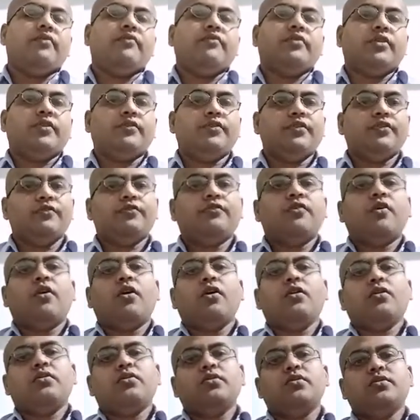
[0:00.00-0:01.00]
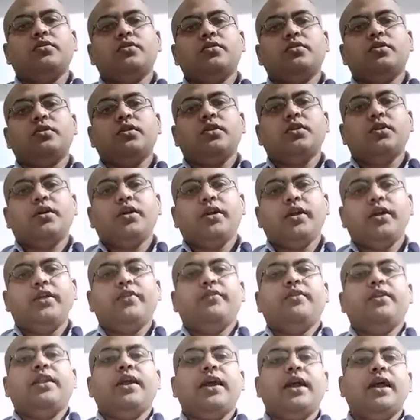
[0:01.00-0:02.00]
if you follow it
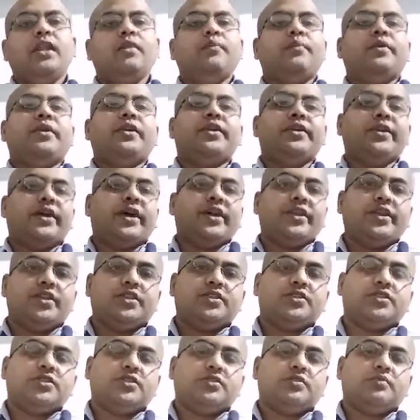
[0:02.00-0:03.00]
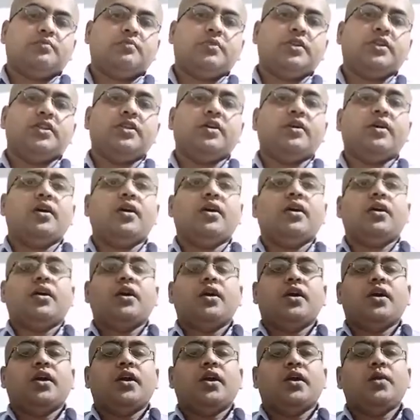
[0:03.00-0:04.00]
will help in digestion, but the
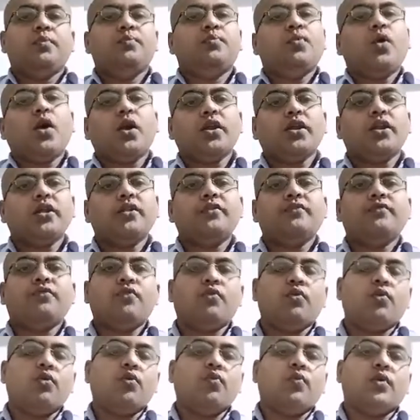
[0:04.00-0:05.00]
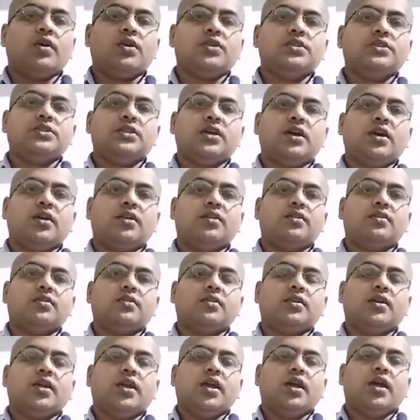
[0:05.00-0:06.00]
important 4 ones are:
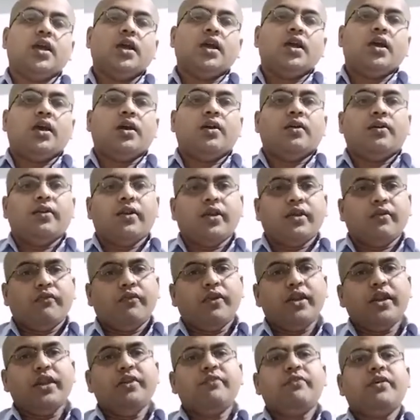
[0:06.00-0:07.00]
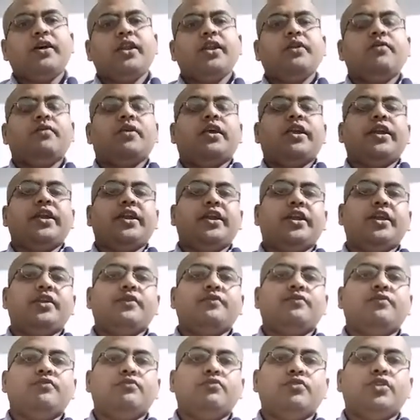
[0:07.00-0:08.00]
whenever you are eating
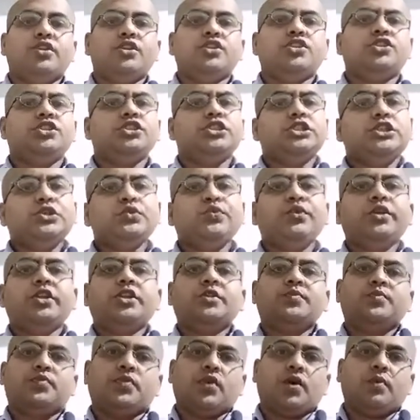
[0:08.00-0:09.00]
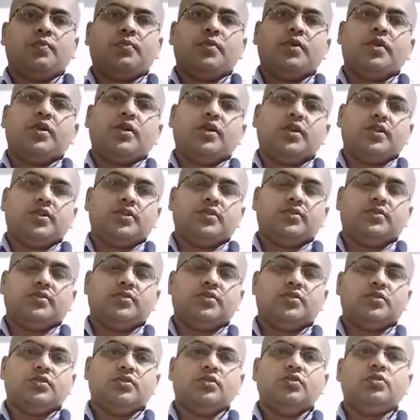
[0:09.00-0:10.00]
food, chew it properly.
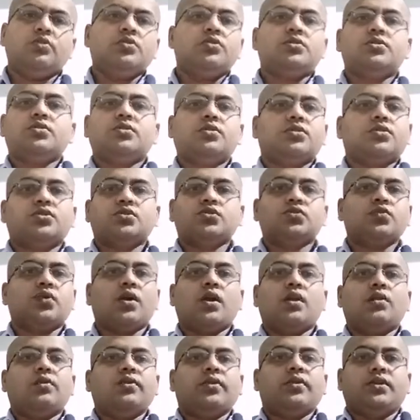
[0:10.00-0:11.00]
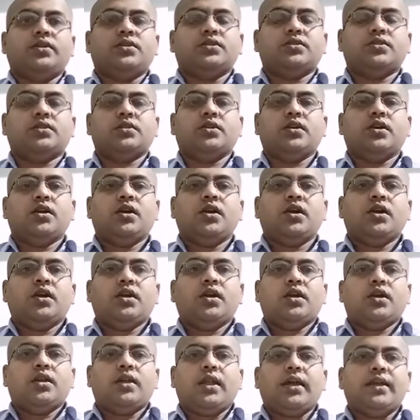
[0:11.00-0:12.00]
Don't swallow it
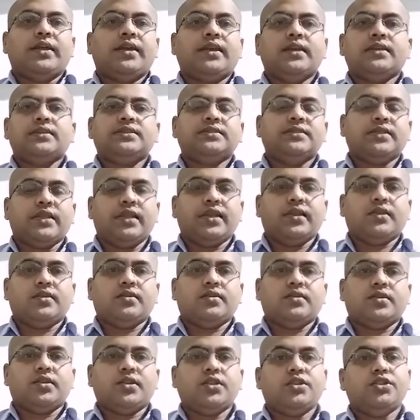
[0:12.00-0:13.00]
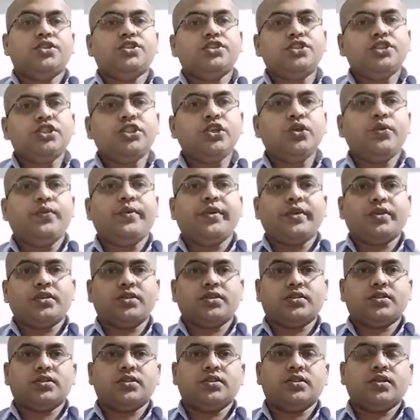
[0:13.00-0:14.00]
like a snake. Chew
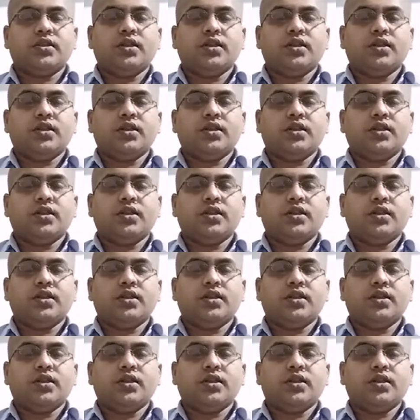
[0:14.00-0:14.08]
it